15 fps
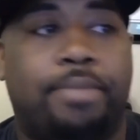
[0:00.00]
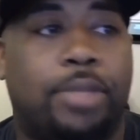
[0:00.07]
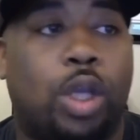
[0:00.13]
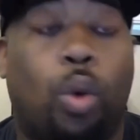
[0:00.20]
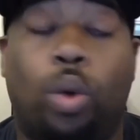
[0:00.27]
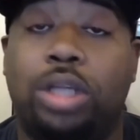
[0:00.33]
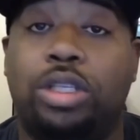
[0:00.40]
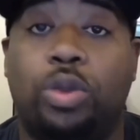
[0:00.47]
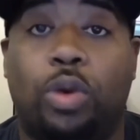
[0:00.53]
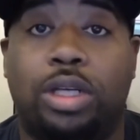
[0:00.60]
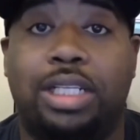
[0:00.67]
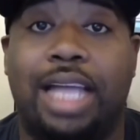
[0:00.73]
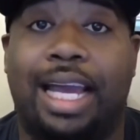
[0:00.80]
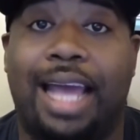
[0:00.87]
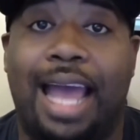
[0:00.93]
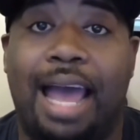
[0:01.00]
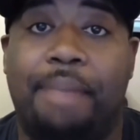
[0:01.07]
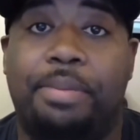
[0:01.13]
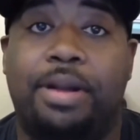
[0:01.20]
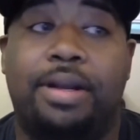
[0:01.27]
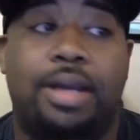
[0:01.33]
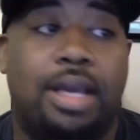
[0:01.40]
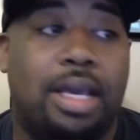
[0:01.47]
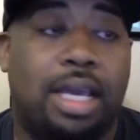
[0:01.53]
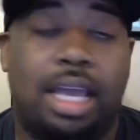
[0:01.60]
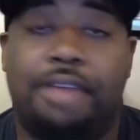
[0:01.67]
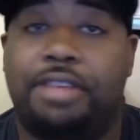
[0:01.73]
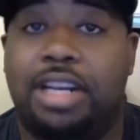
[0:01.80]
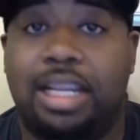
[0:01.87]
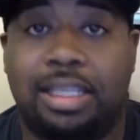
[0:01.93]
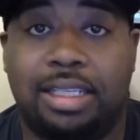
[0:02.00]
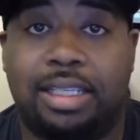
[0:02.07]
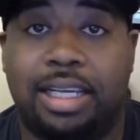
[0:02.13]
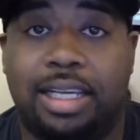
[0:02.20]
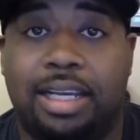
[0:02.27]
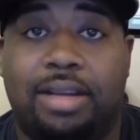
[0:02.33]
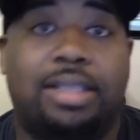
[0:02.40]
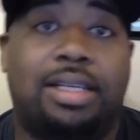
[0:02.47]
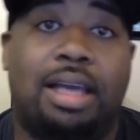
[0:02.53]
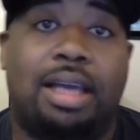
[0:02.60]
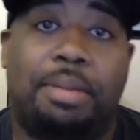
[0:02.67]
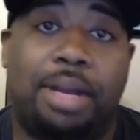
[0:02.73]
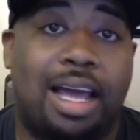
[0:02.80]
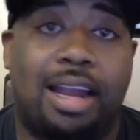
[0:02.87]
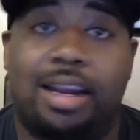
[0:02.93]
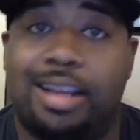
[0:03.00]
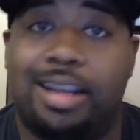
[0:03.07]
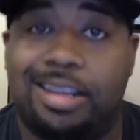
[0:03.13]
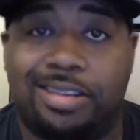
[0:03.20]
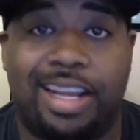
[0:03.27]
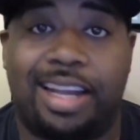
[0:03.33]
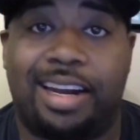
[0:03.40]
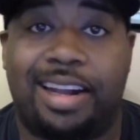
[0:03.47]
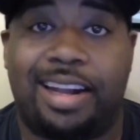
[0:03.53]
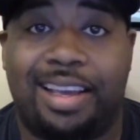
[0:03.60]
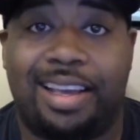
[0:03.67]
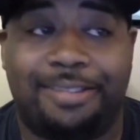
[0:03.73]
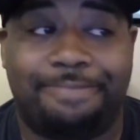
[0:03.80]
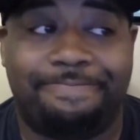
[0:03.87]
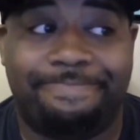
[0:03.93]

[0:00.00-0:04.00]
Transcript: What's the worst that could happen? If it doesn't sell, it's coming down in 180 days.